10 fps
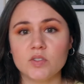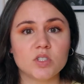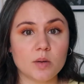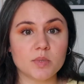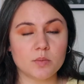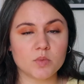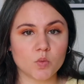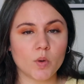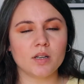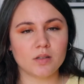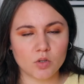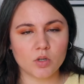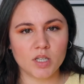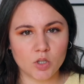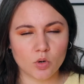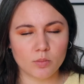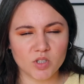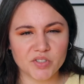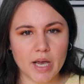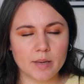Even sometimes when in
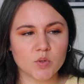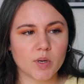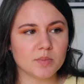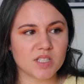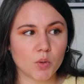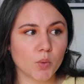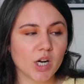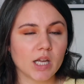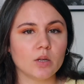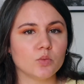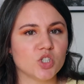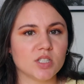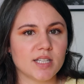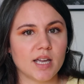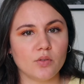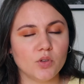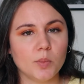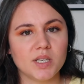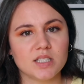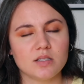normal times when I'm still working, we just take a
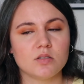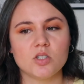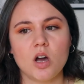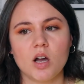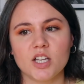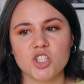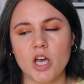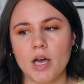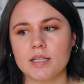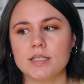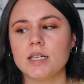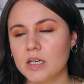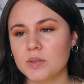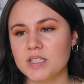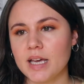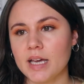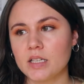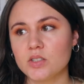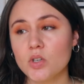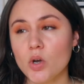few minutes to talk and chat. He was
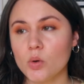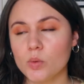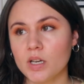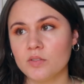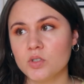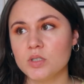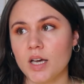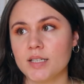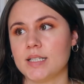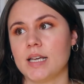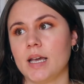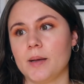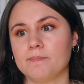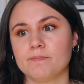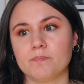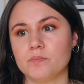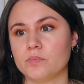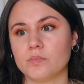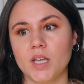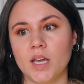like, so what have you done today?
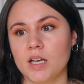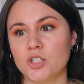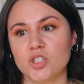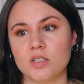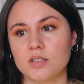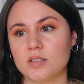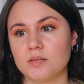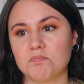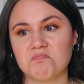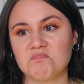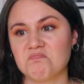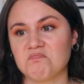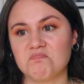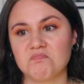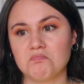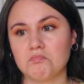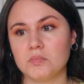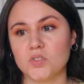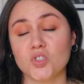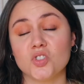And I just
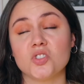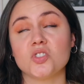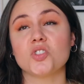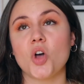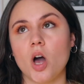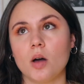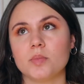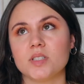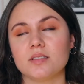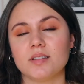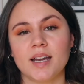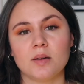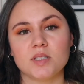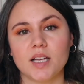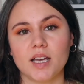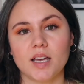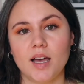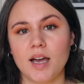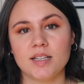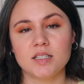sobbed, and I was like,
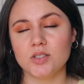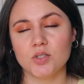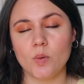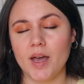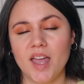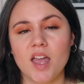I didn't do